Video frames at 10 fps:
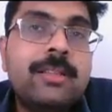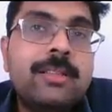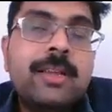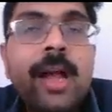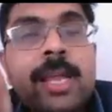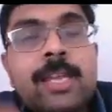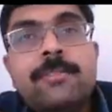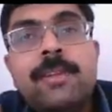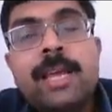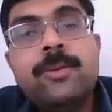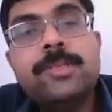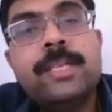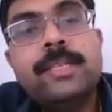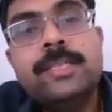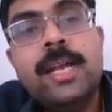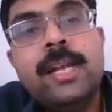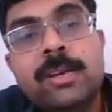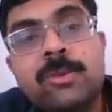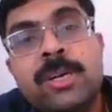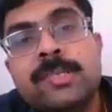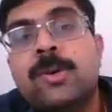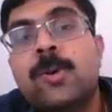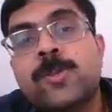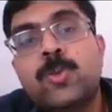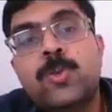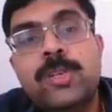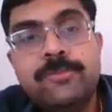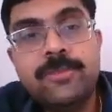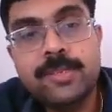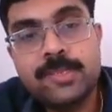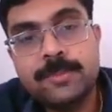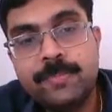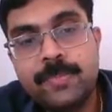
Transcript: the kind of language that the child acquires also differs.